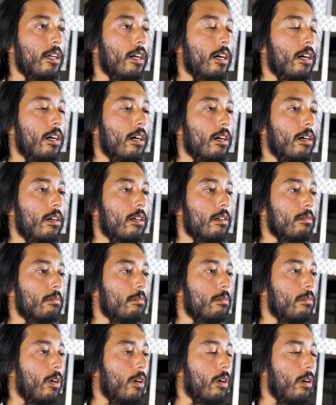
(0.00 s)
uh,
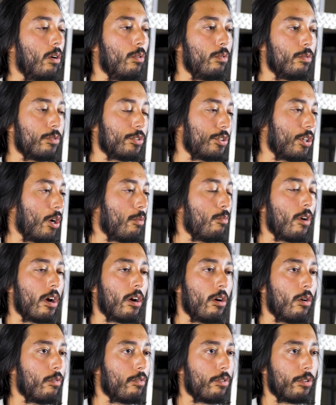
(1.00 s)
oh, somewhere
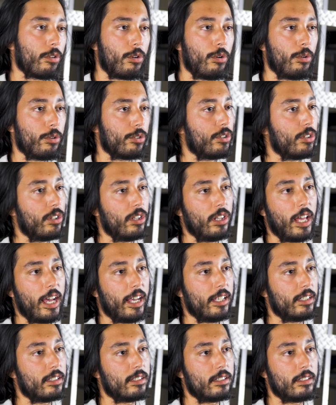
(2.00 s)
over the course of the
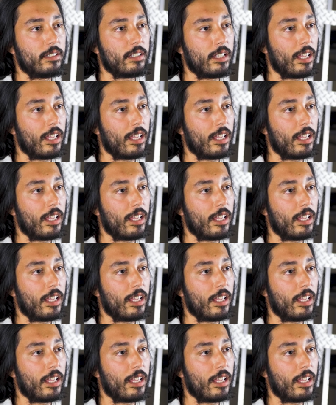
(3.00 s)
last